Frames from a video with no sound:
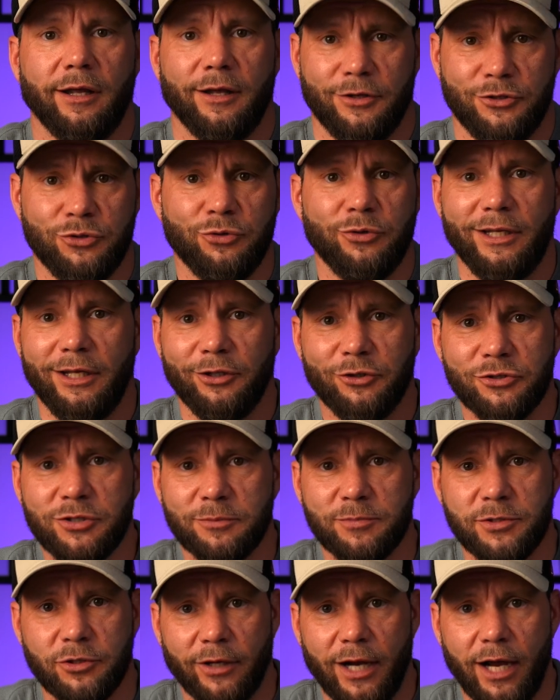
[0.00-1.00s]
you need to
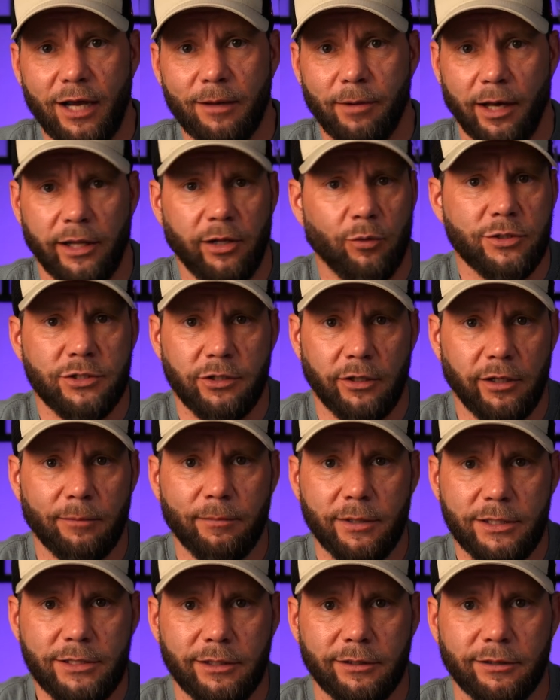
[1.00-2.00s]
subscribe, otherwise you're going to
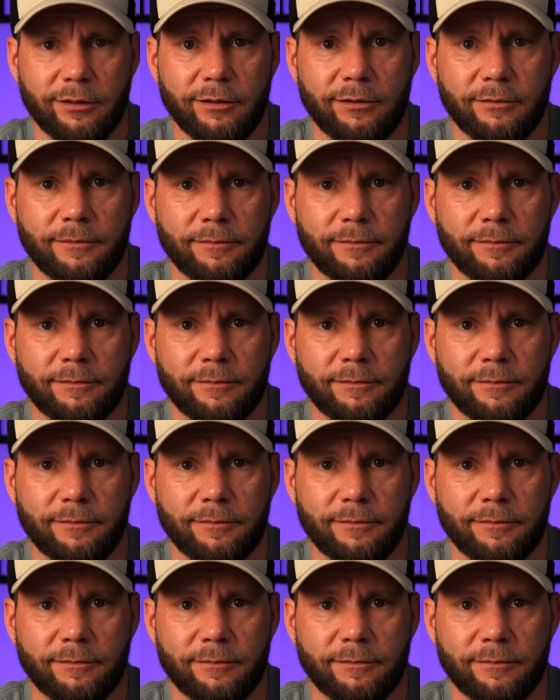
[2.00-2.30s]
miss it.